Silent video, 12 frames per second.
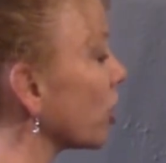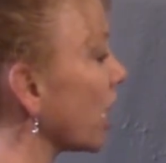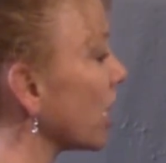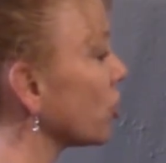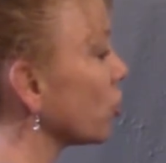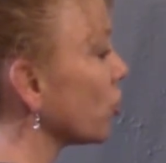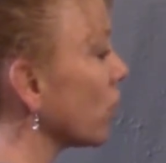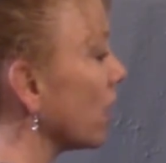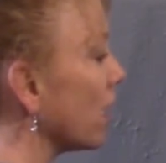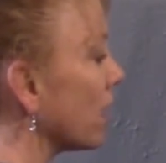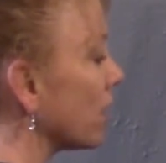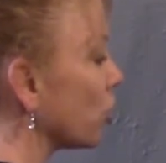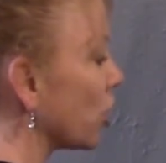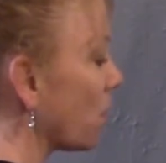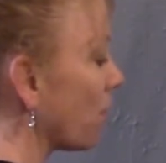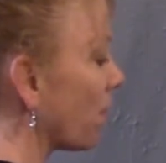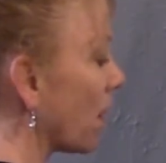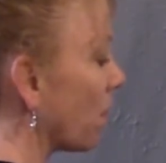change the
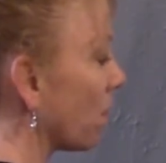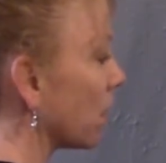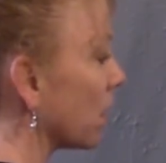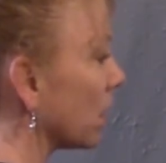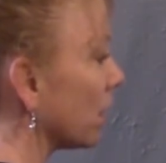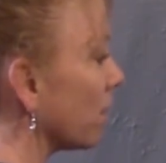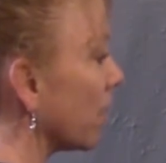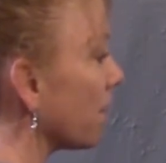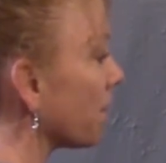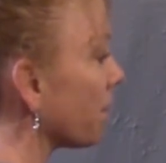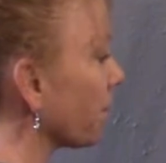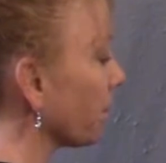shape of my pumpkin a little bit.